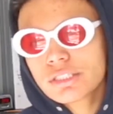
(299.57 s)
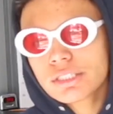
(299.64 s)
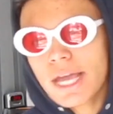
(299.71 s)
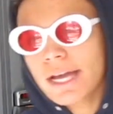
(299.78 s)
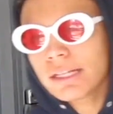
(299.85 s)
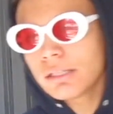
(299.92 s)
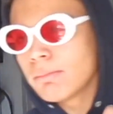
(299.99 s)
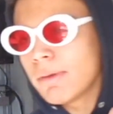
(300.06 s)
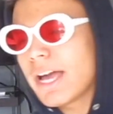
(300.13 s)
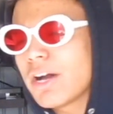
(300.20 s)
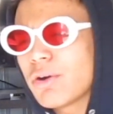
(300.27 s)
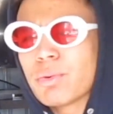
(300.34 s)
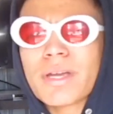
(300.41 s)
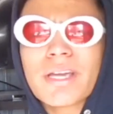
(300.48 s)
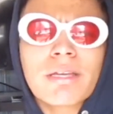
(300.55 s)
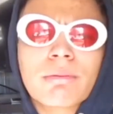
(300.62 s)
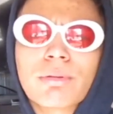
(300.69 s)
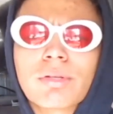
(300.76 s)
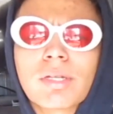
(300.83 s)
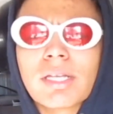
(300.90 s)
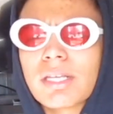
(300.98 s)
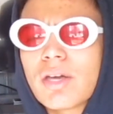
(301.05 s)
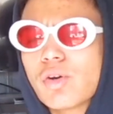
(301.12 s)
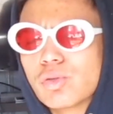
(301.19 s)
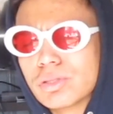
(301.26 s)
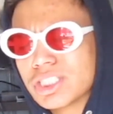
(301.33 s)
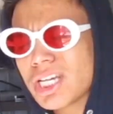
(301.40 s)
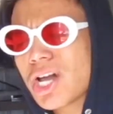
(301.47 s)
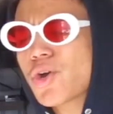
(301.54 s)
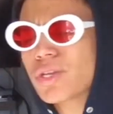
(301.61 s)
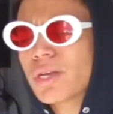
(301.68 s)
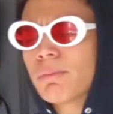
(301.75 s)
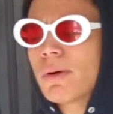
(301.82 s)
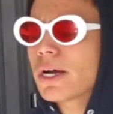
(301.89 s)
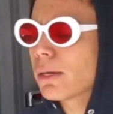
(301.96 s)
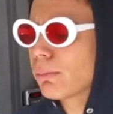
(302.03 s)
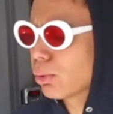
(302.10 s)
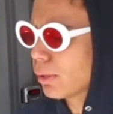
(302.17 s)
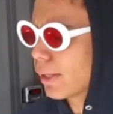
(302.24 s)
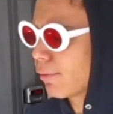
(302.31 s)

acting mad weird, bro. Like, yo, chill, you're bugging, bro. Like,